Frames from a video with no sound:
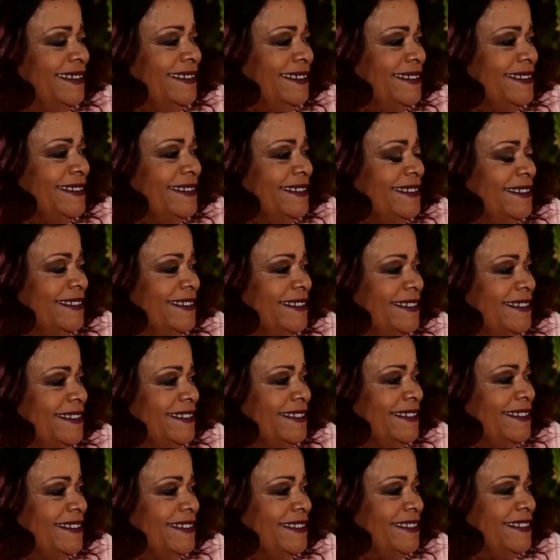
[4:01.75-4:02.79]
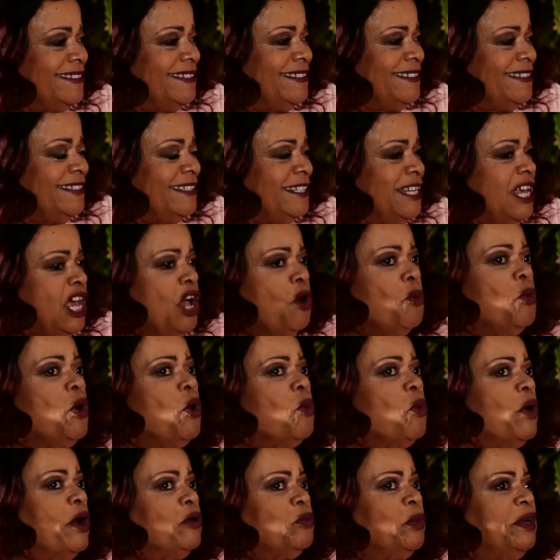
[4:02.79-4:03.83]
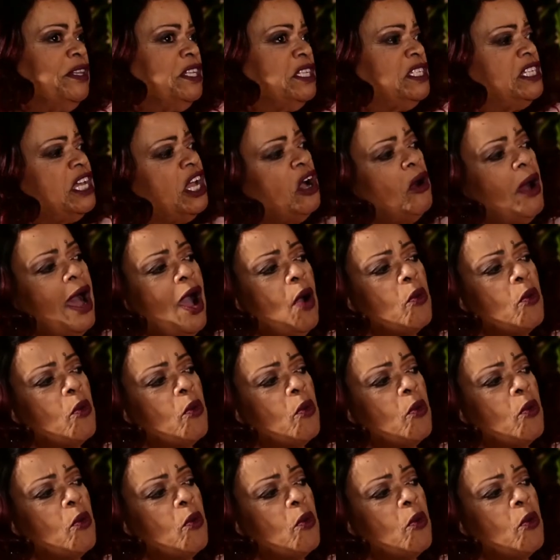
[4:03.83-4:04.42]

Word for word: mm -hmm. we're mm-hmm. super close. Um, I always well, one way people, to tell how